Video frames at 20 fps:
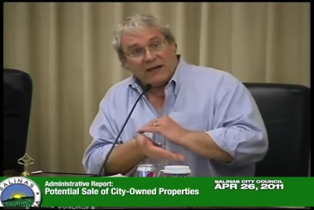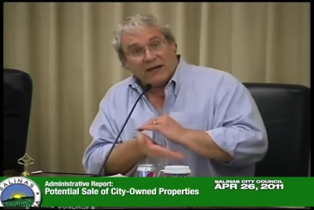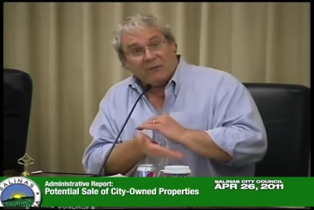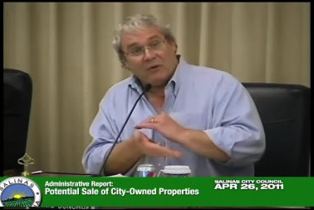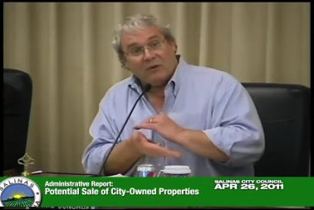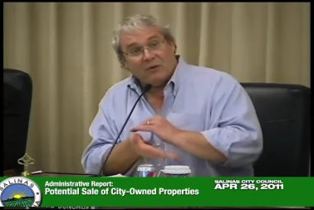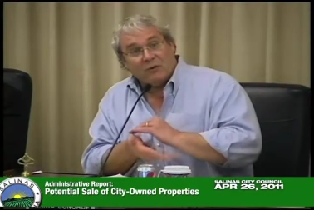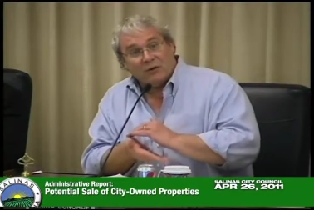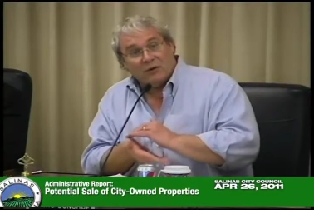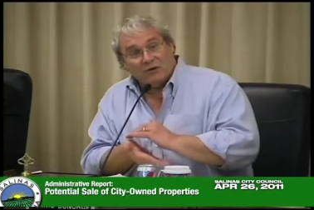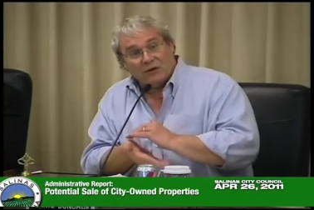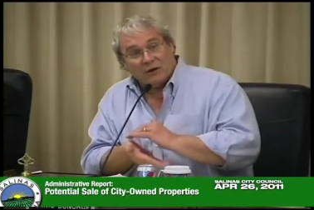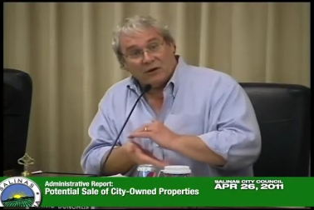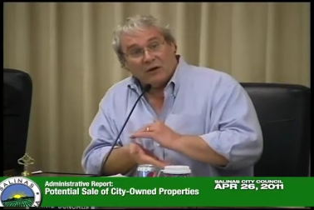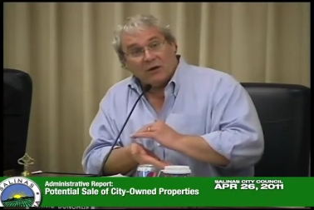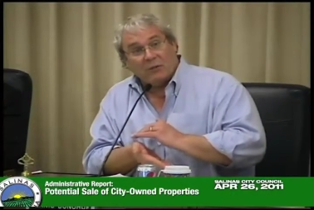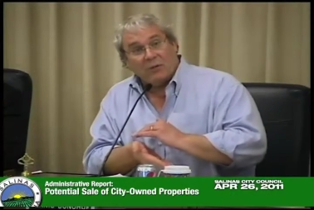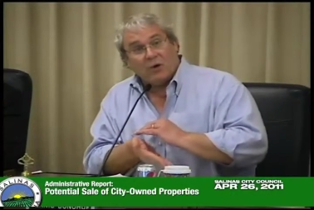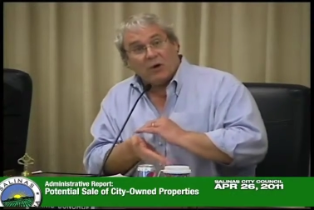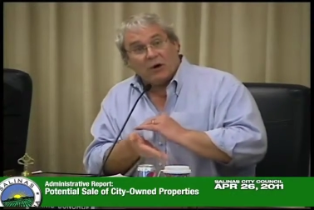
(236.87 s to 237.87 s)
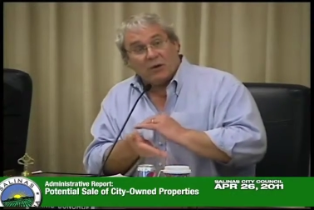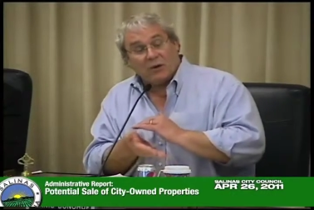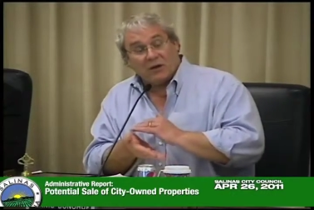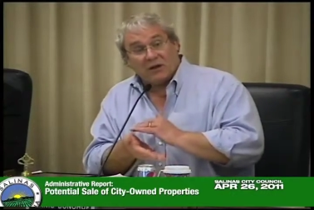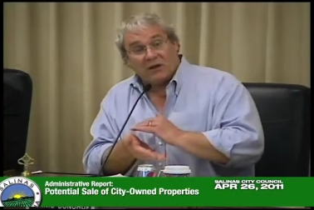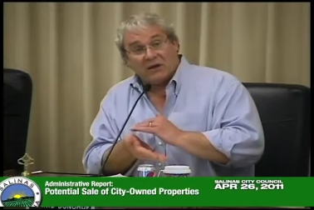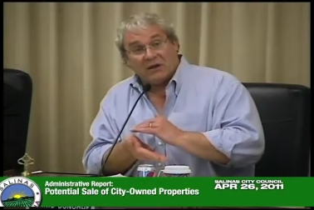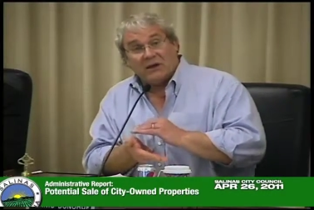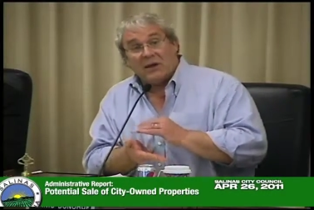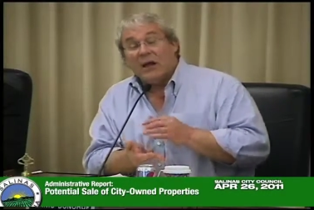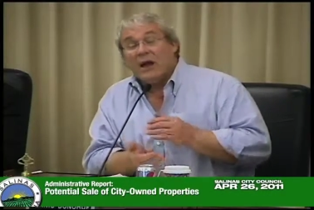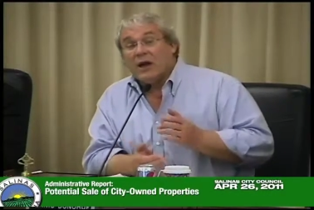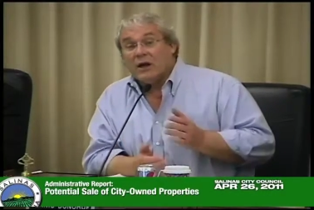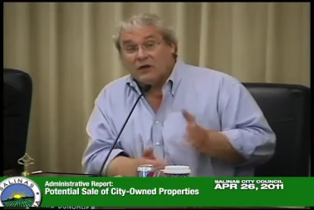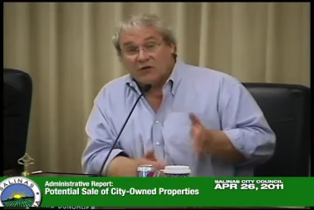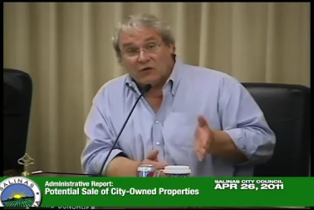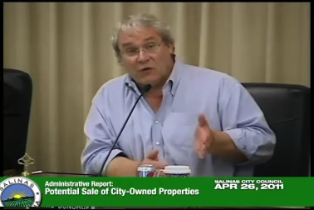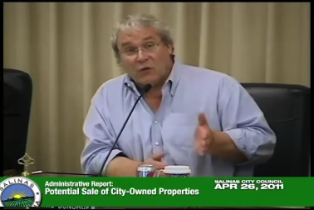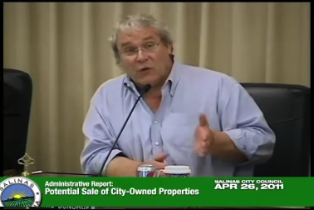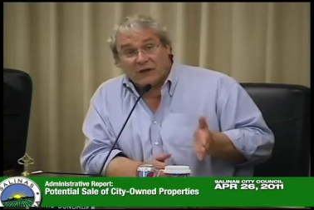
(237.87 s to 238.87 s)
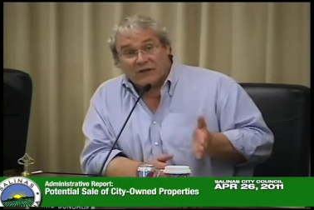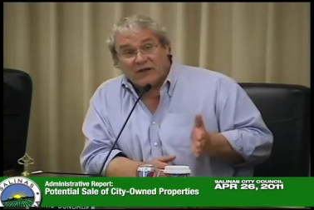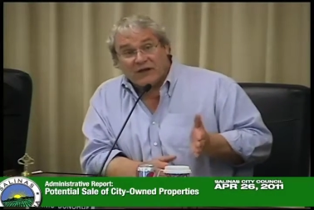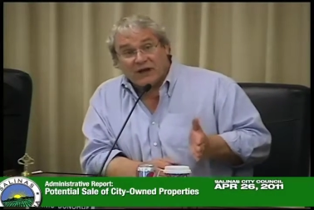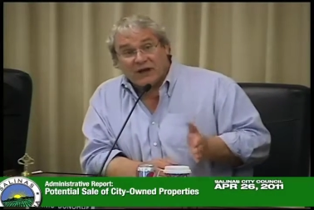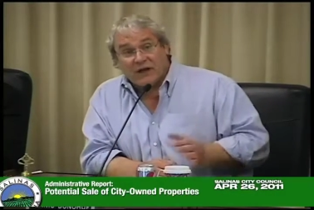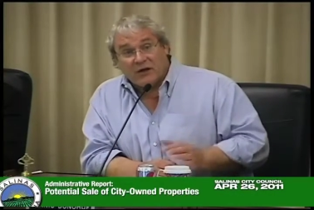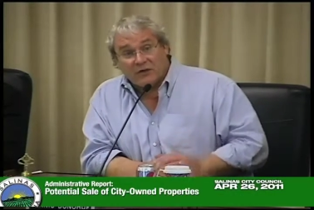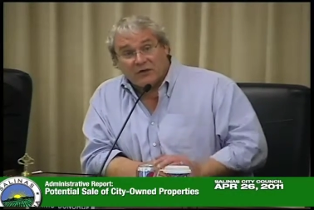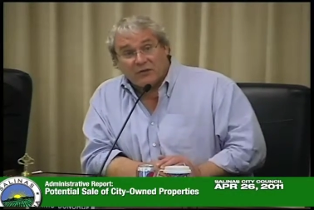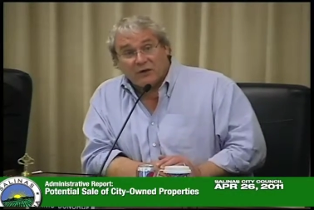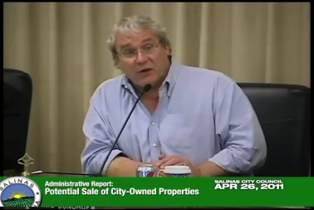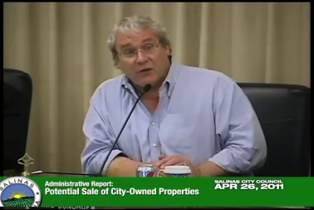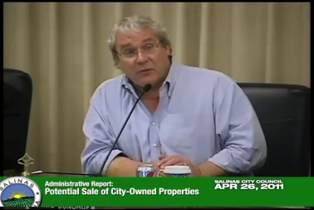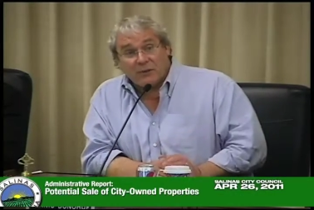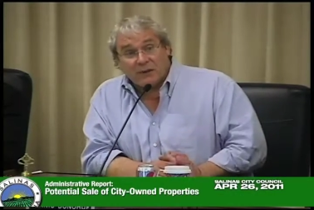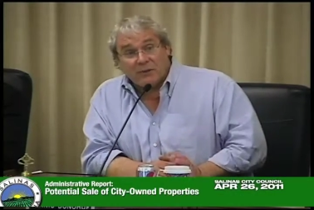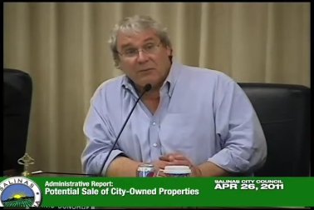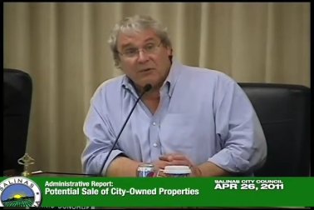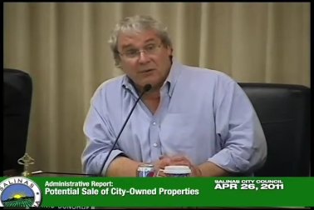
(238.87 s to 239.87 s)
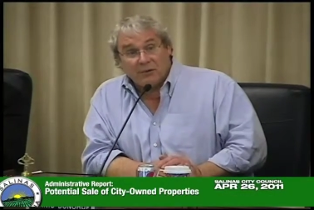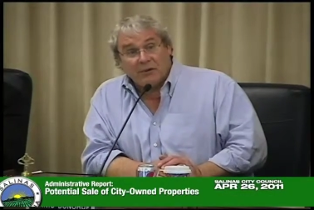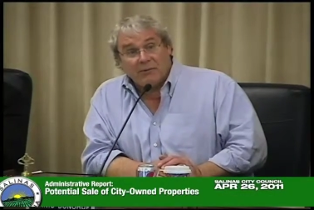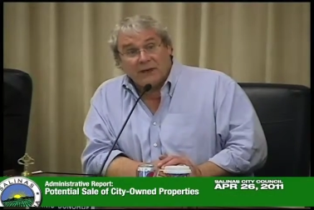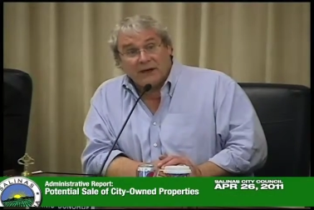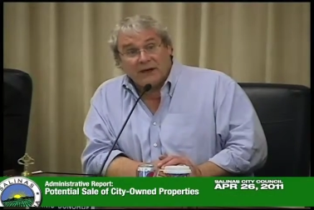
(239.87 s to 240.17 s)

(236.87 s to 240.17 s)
able to move a little more quickly. Because the one thing I do know, people who are